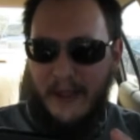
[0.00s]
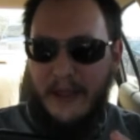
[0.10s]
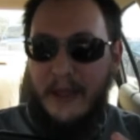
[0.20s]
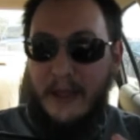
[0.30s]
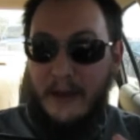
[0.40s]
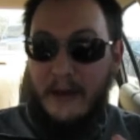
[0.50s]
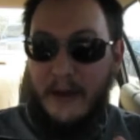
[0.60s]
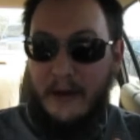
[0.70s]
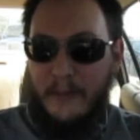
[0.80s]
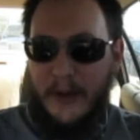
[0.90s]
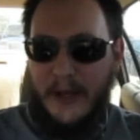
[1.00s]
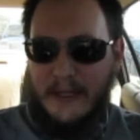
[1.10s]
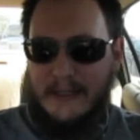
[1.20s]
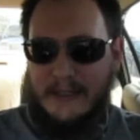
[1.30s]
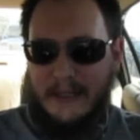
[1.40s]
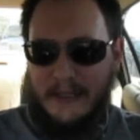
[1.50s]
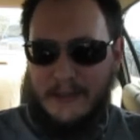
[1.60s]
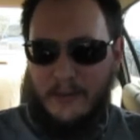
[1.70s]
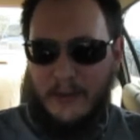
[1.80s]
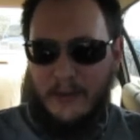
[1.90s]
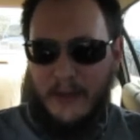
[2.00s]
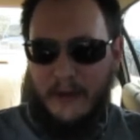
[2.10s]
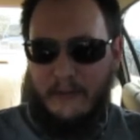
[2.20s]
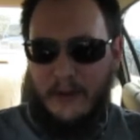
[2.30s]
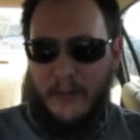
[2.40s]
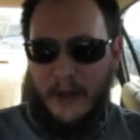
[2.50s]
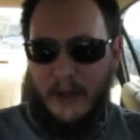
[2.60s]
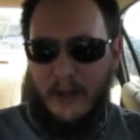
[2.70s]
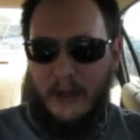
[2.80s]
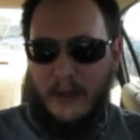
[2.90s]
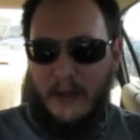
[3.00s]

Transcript: get an OtterBox. It's worth every penny.